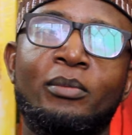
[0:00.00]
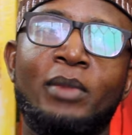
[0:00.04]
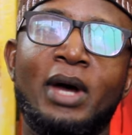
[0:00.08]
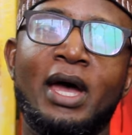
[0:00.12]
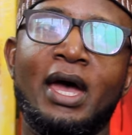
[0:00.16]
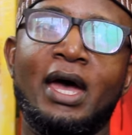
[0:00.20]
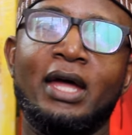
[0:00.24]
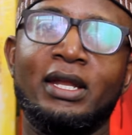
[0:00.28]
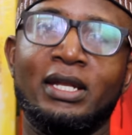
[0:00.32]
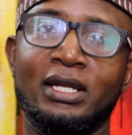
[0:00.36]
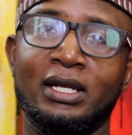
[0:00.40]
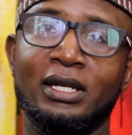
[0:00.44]
I
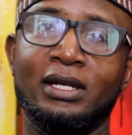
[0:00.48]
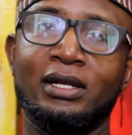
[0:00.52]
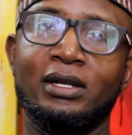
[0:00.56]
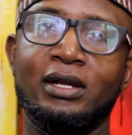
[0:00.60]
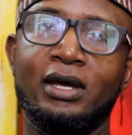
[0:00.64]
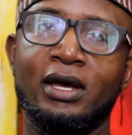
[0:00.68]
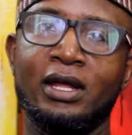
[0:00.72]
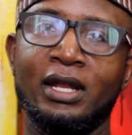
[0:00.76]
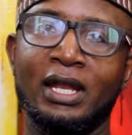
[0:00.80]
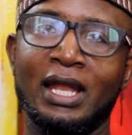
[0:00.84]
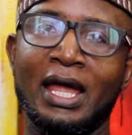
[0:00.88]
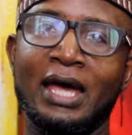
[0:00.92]
had a
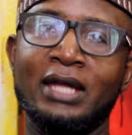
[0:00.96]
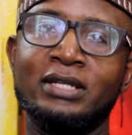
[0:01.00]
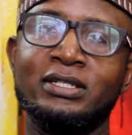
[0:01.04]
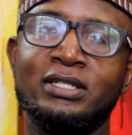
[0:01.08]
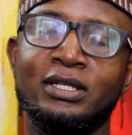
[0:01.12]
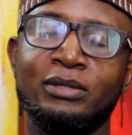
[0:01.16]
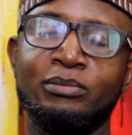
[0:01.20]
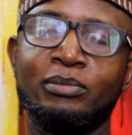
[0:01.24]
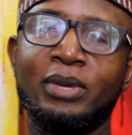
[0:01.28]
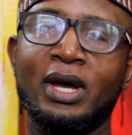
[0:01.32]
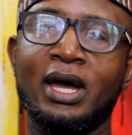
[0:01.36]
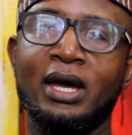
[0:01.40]

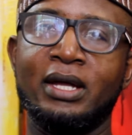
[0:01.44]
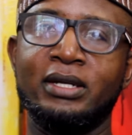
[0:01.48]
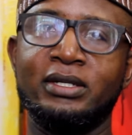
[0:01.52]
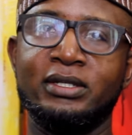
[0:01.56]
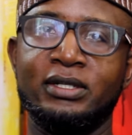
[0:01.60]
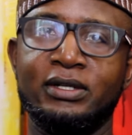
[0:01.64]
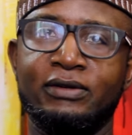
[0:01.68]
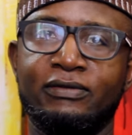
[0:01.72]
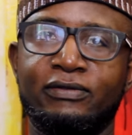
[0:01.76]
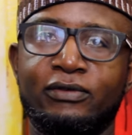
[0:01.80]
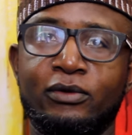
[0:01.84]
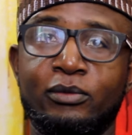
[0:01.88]
landing pad
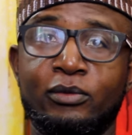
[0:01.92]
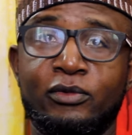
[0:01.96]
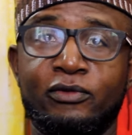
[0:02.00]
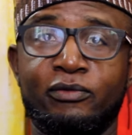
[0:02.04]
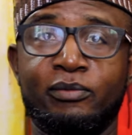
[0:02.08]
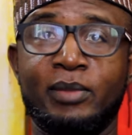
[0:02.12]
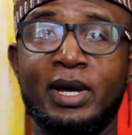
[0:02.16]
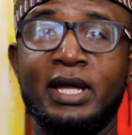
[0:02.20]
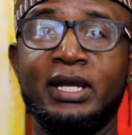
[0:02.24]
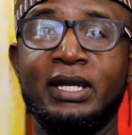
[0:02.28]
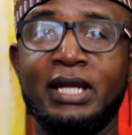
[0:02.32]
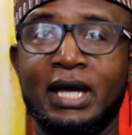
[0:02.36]
in the form
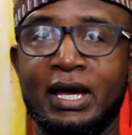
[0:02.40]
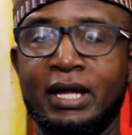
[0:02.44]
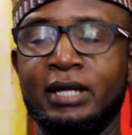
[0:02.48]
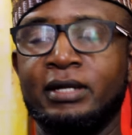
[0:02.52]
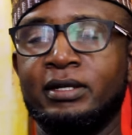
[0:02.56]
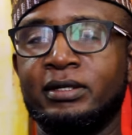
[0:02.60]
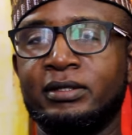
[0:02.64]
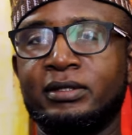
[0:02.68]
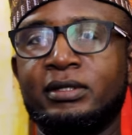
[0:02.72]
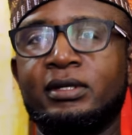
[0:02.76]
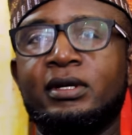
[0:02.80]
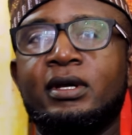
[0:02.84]
of my
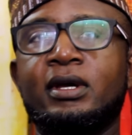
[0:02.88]
dad.